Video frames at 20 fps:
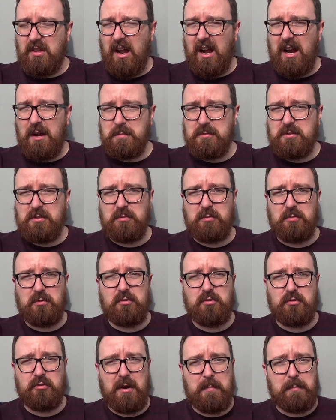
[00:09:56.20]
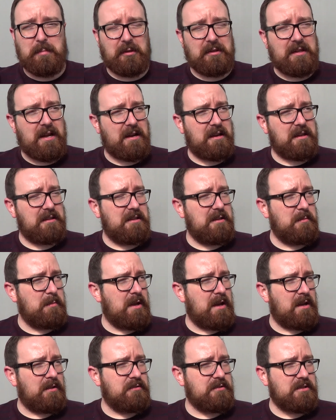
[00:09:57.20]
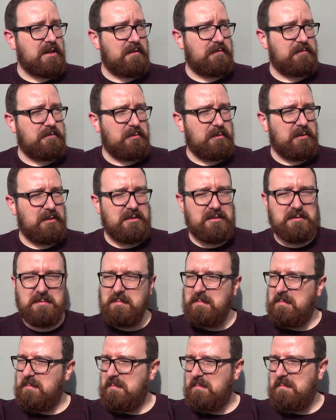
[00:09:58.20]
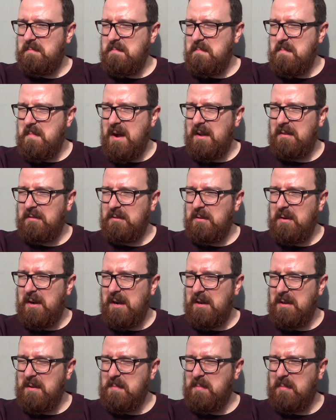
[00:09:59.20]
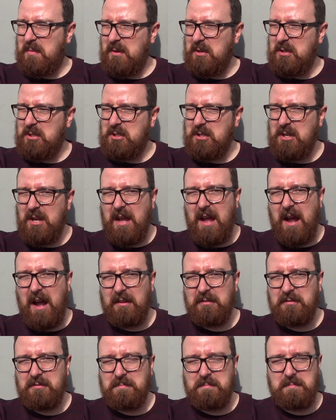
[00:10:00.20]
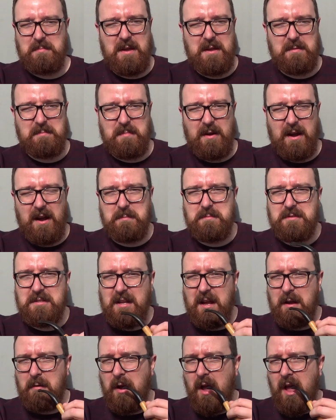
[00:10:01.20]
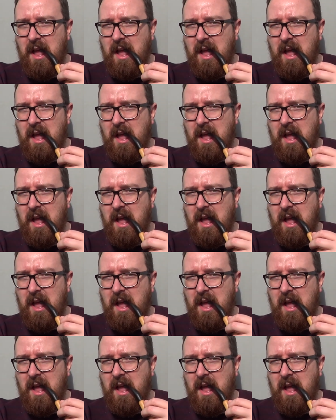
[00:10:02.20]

absolute crippling agony in my hands afterwards. Man, do I appreciate handmade vibes now.